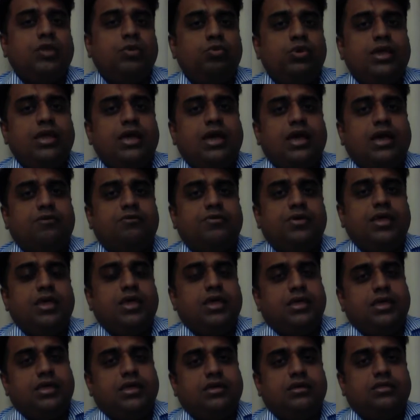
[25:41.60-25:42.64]
We have
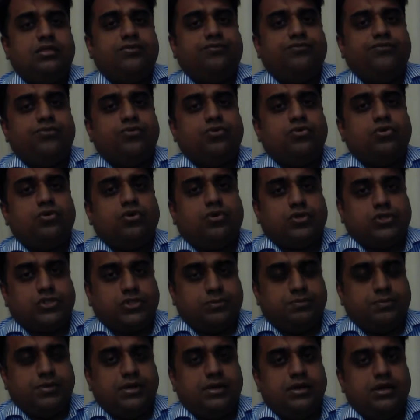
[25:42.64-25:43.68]
here the four
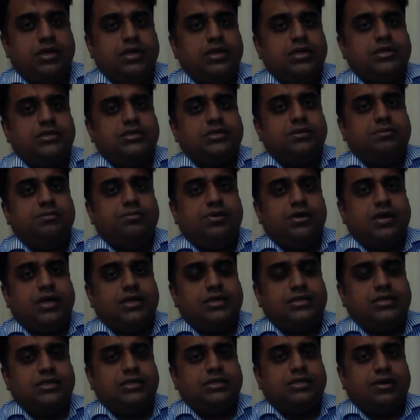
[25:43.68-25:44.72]
horsemen
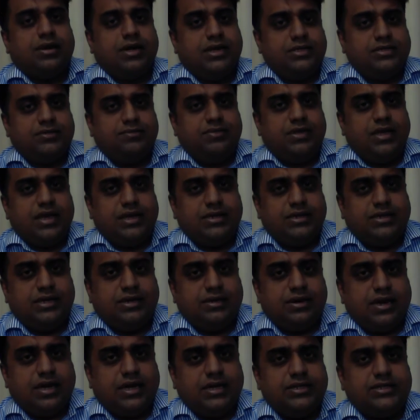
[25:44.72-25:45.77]
symbolizing the rise of the
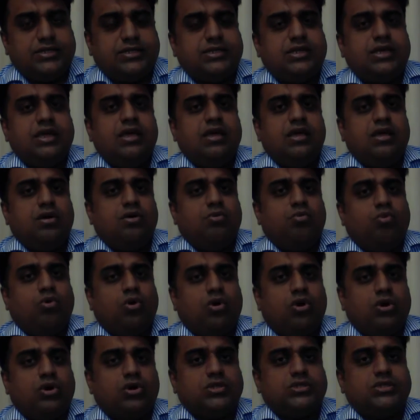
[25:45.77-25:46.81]
Antichrist,
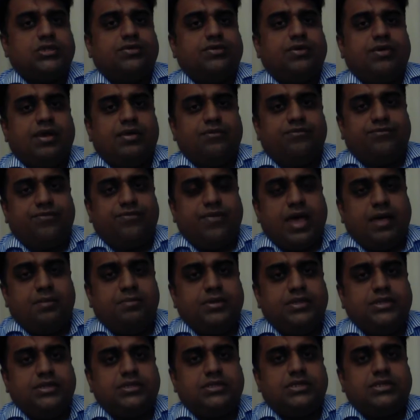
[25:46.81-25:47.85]
wars and
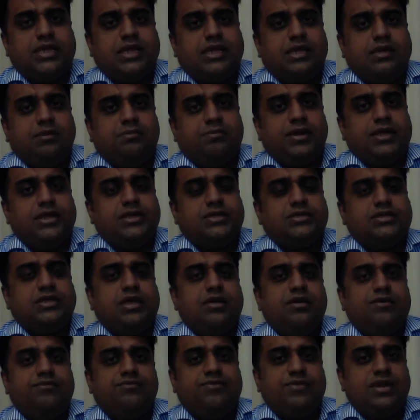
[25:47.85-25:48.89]
famines taking place,
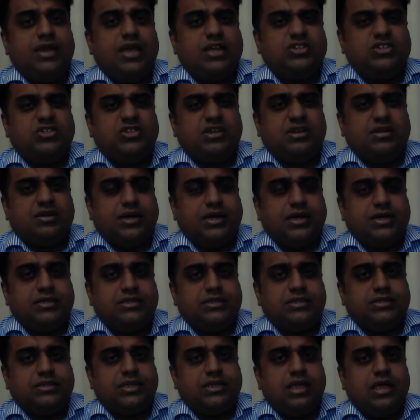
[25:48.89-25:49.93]
financial
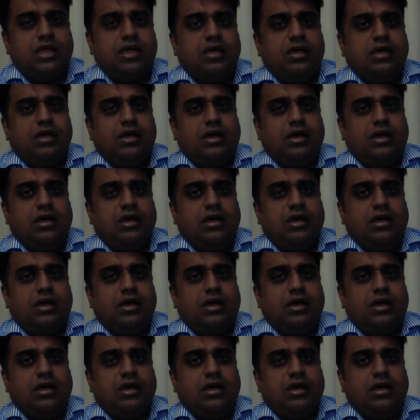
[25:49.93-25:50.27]
crisis